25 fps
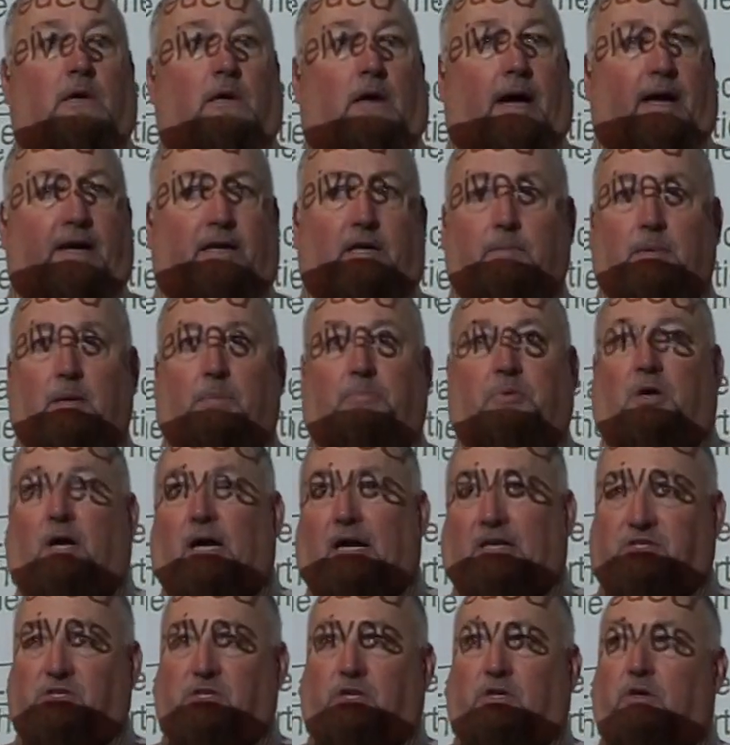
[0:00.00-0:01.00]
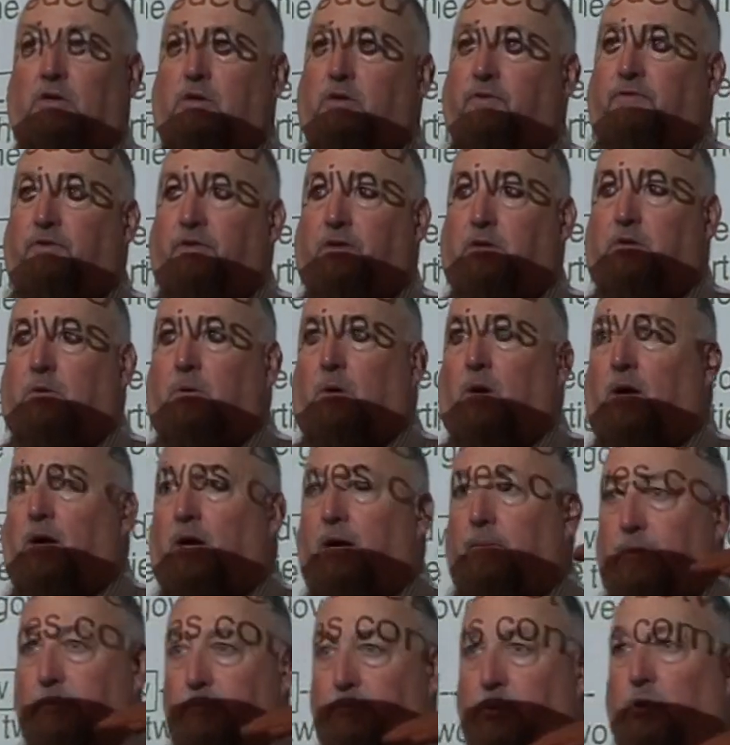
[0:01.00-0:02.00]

I could be prosecuted for the crime and